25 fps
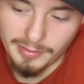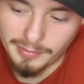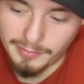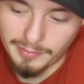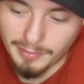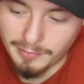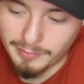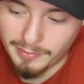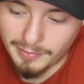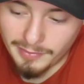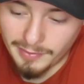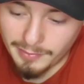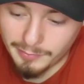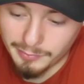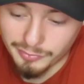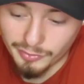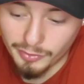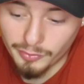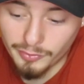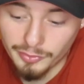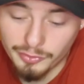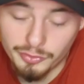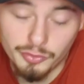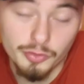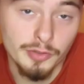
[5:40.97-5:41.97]
I mean,
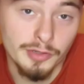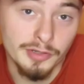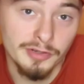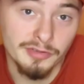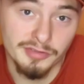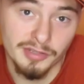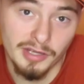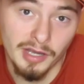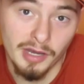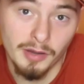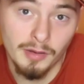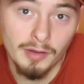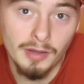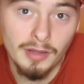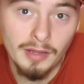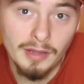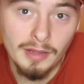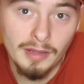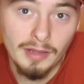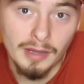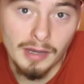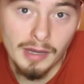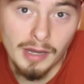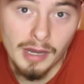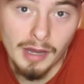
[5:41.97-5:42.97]
it was only 2 years
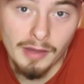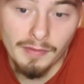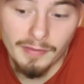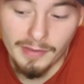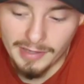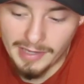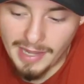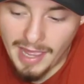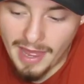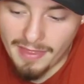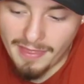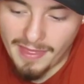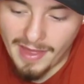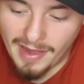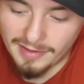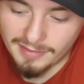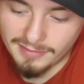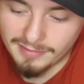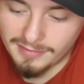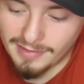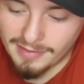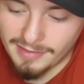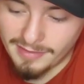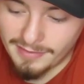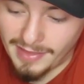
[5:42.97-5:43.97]
ago that he
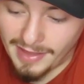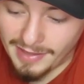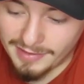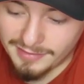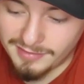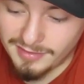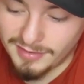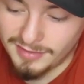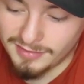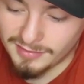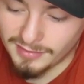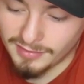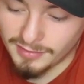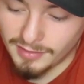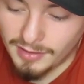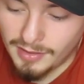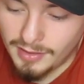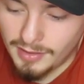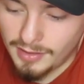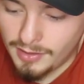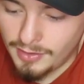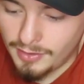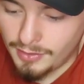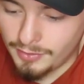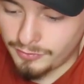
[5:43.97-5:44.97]
had that
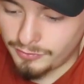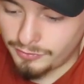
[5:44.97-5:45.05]
season.